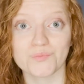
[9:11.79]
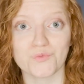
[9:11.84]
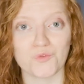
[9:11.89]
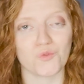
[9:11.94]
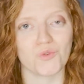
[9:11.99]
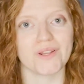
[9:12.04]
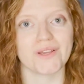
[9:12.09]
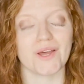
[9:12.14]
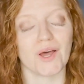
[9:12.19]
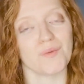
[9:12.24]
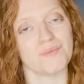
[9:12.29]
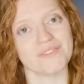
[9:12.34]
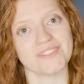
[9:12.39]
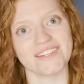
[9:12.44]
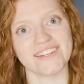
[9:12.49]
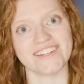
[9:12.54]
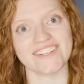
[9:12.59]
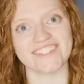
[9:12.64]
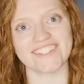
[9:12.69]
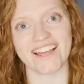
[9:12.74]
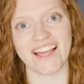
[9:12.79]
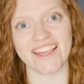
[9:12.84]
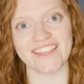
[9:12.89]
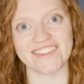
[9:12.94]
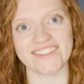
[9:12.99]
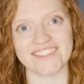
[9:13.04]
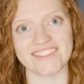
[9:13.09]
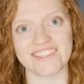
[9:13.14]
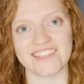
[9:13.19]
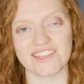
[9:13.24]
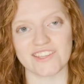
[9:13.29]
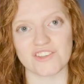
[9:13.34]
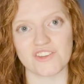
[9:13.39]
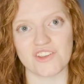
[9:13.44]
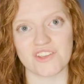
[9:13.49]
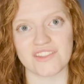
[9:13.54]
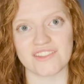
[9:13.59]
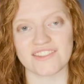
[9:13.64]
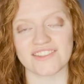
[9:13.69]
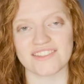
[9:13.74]
when it comes to design
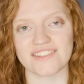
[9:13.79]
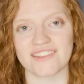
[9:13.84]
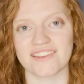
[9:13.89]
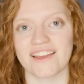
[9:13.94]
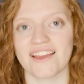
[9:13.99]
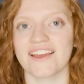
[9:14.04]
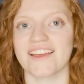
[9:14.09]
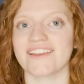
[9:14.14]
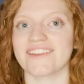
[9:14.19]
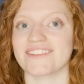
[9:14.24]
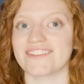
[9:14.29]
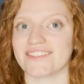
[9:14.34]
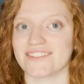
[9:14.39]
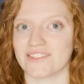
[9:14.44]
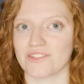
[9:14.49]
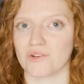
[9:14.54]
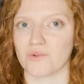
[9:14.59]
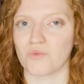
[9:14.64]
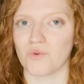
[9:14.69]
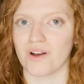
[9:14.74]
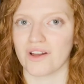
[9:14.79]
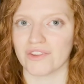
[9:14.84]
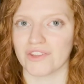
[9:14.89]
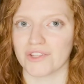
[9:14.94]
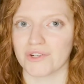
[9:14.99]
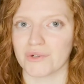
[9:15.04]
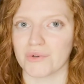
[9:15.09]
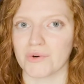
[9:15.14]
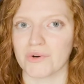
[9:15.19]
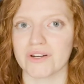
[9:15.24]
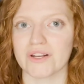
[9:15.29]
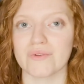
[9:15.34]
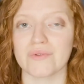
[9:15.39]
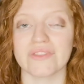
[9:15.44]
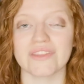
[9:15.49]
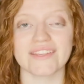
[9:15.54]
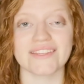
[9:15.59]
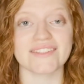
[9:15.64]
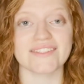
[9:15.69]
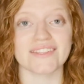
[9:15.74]
decisions, still want their order with
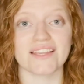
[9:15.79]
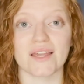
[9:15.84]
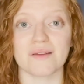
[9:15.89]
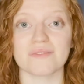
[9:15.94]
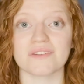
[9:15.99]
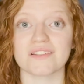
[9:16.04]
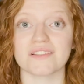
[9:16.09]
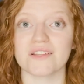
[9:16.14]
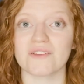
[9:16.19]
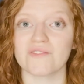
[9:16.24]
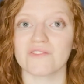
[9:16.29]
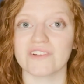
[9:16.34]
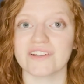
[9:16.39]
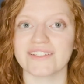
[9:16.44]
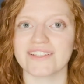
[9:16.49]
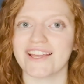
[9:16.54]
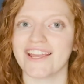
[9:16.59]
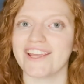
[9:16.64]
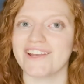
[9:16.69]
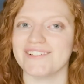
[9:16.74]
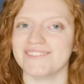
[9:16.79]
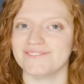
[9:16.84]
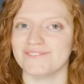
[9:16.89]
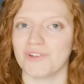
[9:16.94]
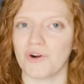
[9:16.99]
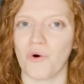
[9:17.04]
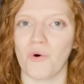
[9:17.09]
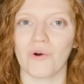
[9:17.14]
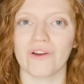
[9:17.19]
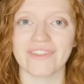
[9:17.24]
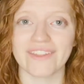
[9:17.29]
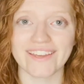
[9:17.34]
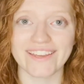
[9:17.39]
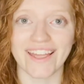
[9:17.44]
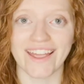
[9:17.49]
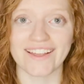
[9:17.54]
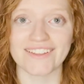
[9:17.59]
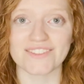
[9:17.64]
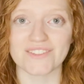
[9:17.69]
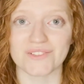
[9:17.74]
the same delivery date, or they
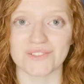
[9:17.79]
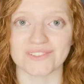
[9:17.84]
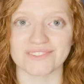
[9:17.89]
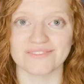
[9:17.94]
cancel.